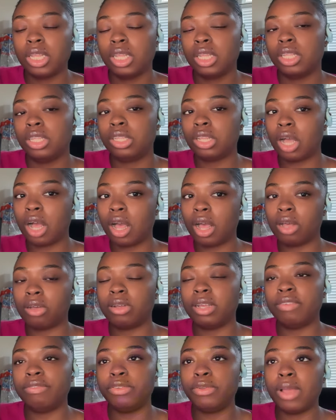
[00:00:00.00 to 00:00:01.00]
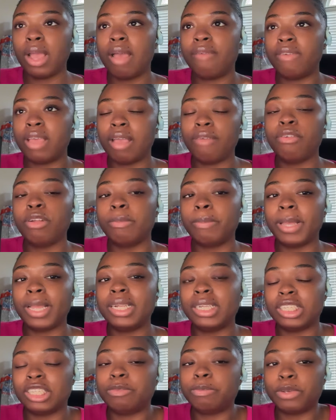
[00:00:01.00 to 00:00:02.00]
y'all, if you have ever
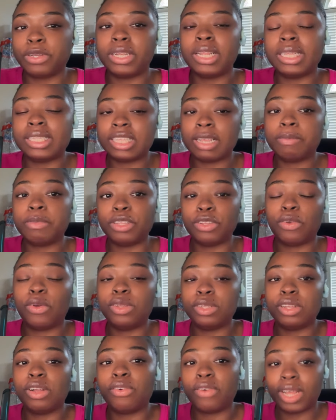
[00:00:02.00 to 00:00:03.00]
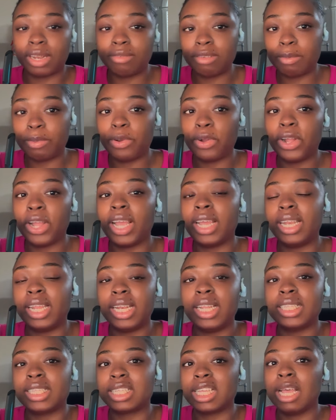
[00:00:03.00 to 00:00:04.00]
been disputing something on your credit report and
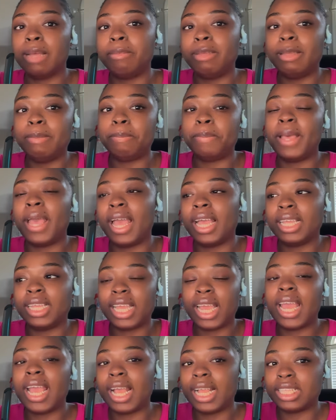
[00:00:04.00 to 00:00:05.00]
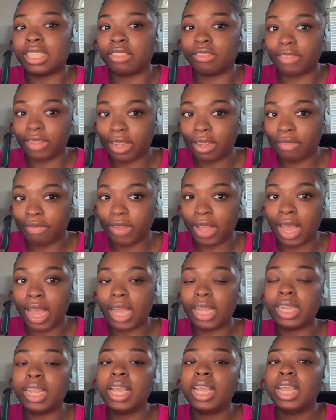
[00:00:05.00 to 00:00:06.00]
it is coming back as
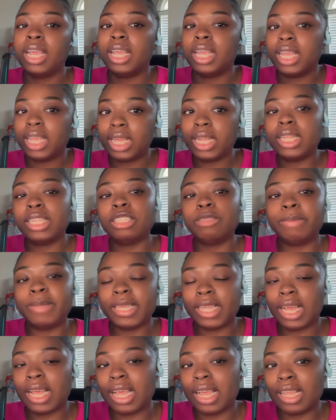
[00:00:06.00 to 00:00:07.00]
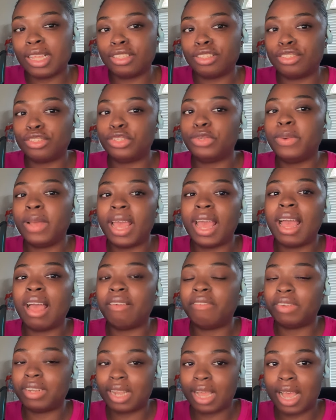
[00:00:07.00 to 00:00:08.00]
verified, it is because you
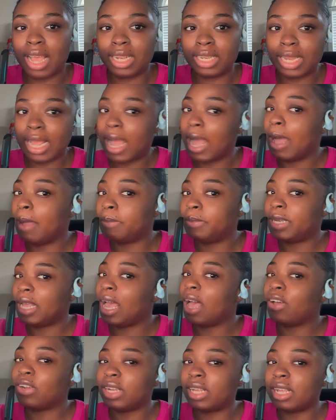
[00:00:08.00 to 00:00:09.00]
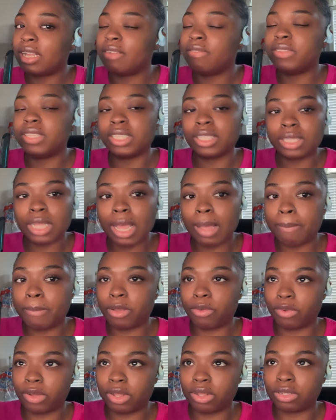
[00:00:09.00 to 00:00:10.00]
have not opted out of the sub
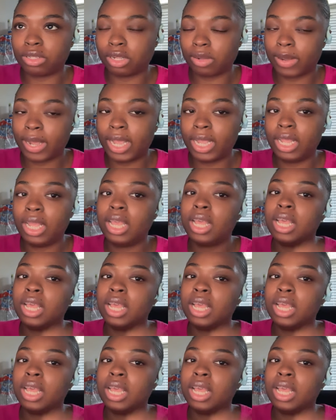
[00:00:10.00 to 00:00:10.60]
bureaus. All right.